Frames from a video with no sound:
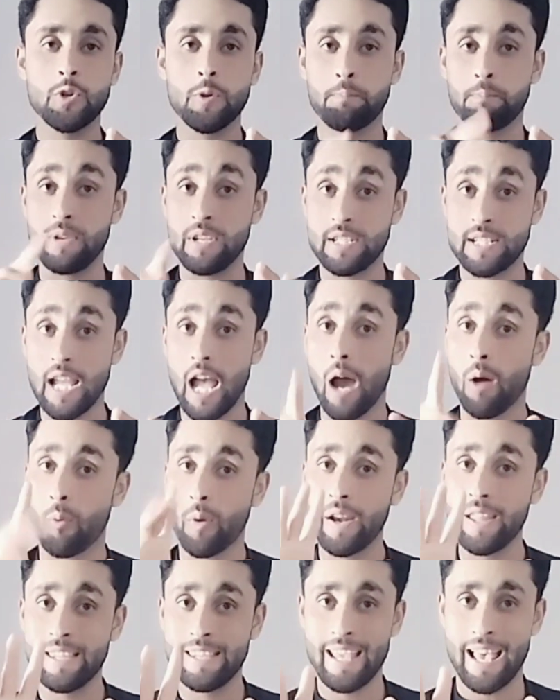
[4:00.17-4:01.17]

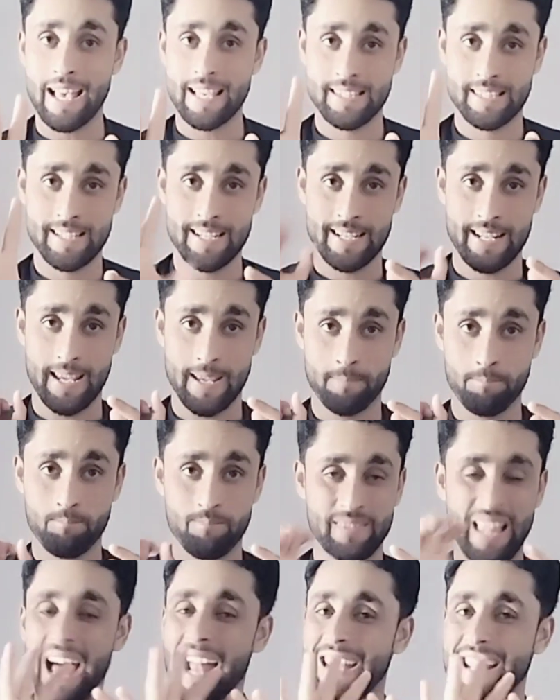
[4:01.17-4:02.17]
Peshawar yesterday?
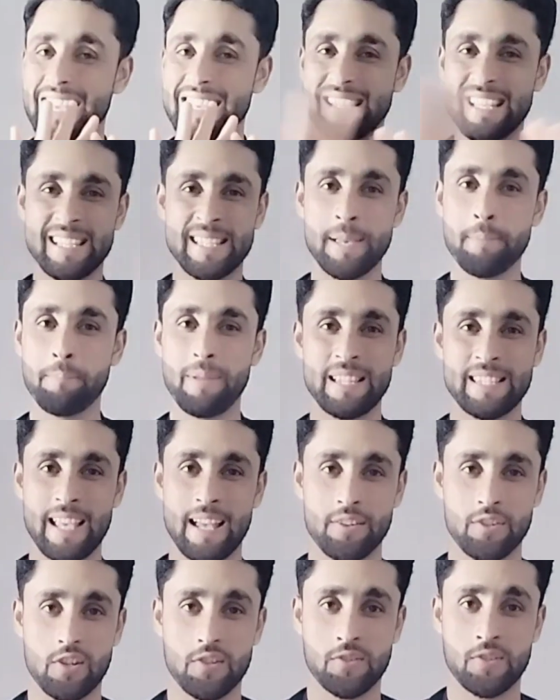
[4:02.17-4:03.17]
That is a simple
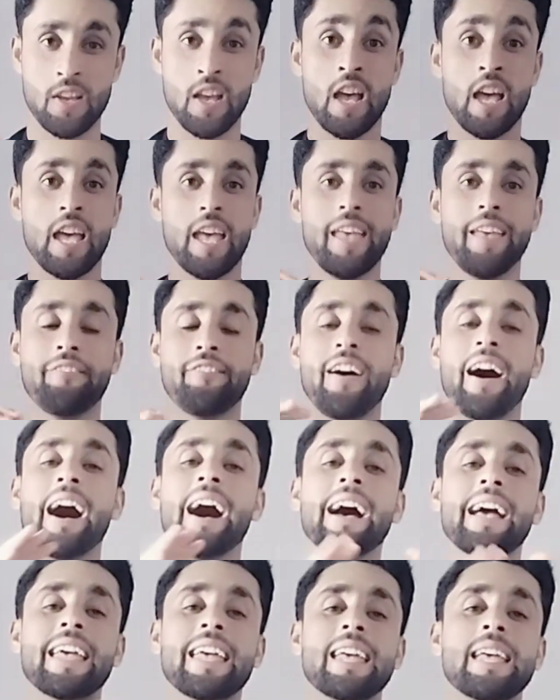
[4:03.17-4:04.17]
sentence. If
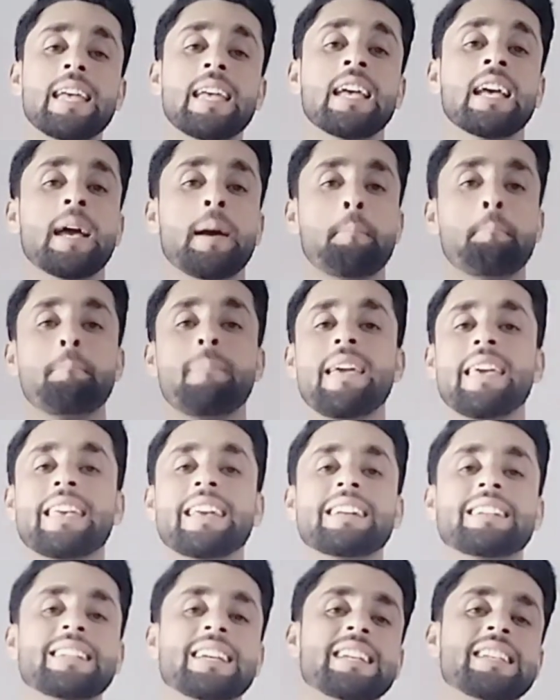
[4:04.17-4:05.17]
I make
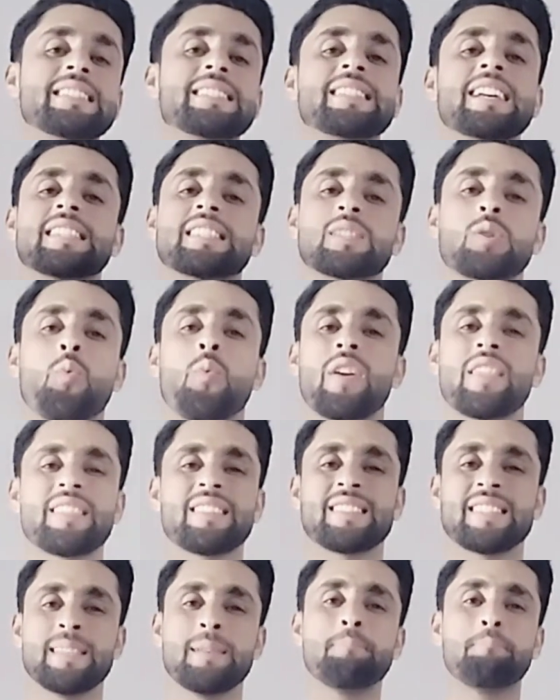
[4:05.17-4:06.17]
it just with
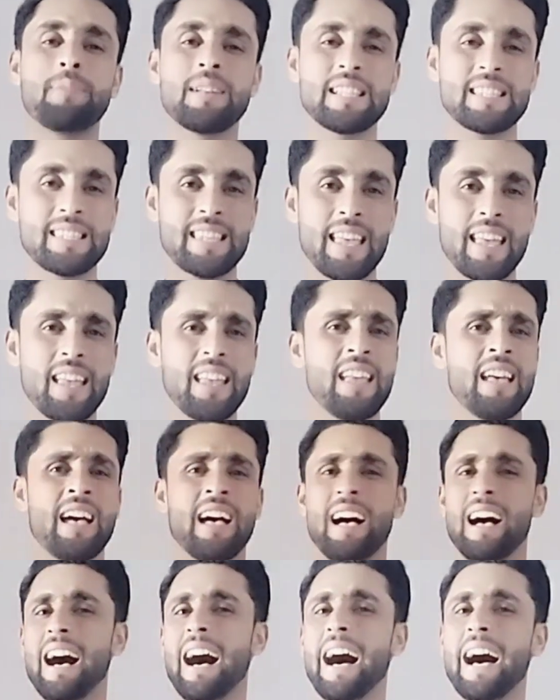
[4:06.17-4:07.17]
the simple
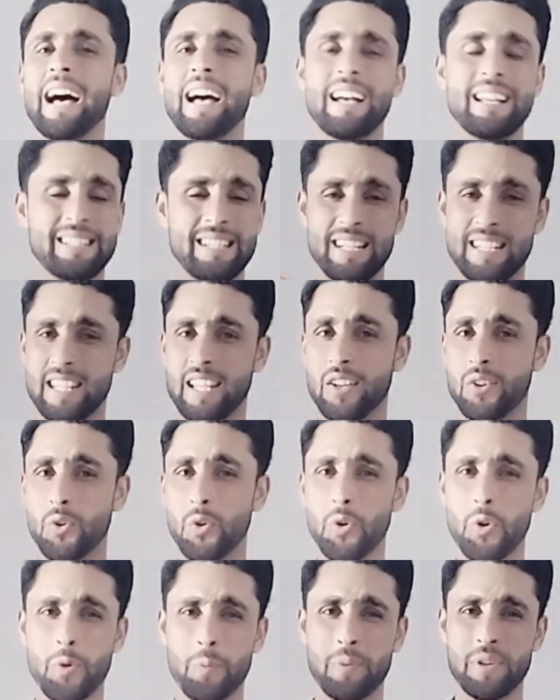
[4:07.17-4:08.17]
thing, did you
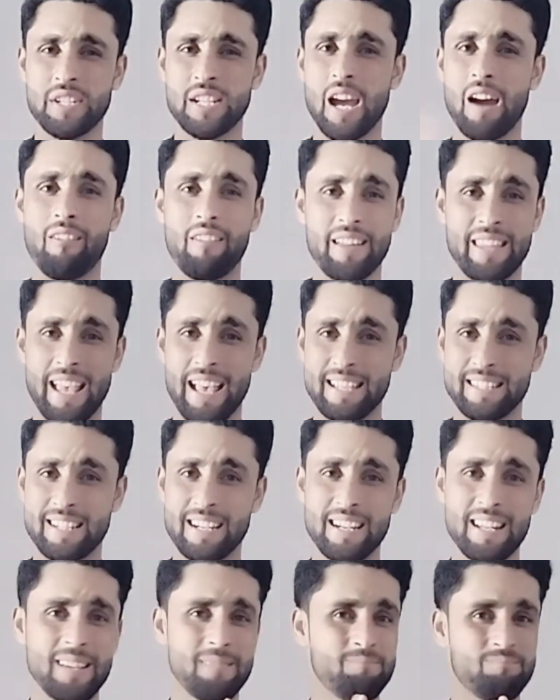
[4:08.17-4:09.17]
go to Peshawar
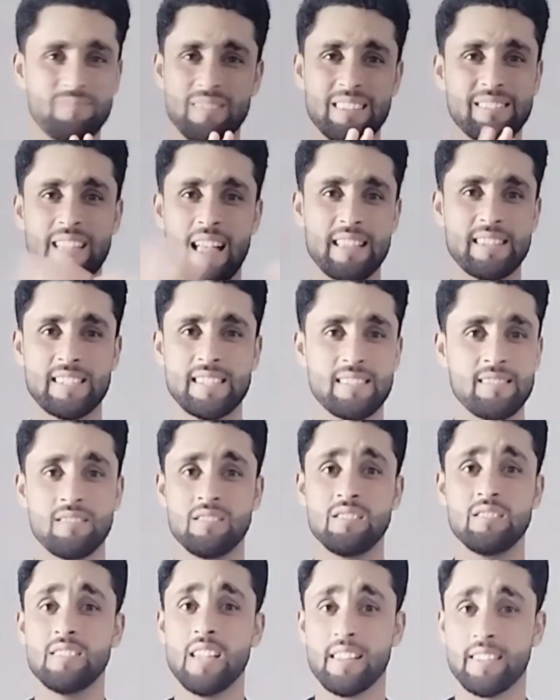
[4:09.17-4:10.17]
yesterday? That's
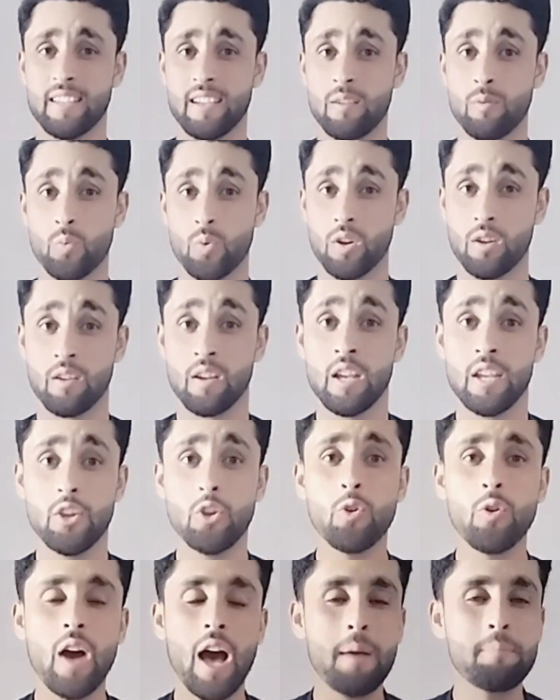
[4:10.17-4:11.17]
nothing,
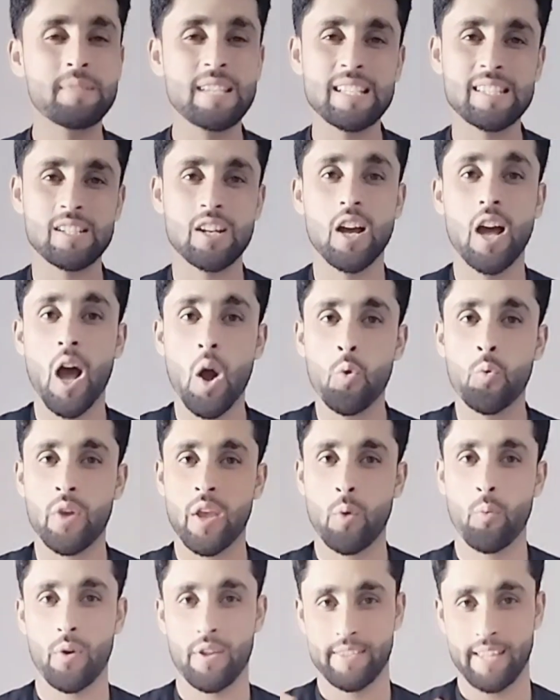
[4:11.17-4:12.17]
I'm just
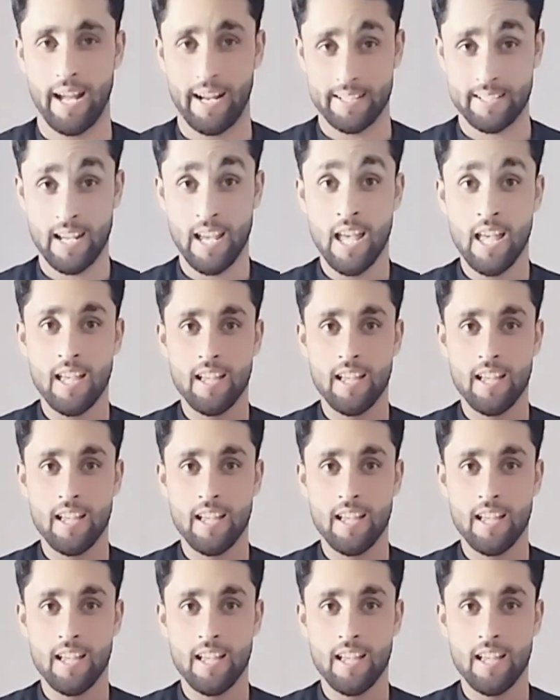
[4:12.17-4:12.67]
okay with that.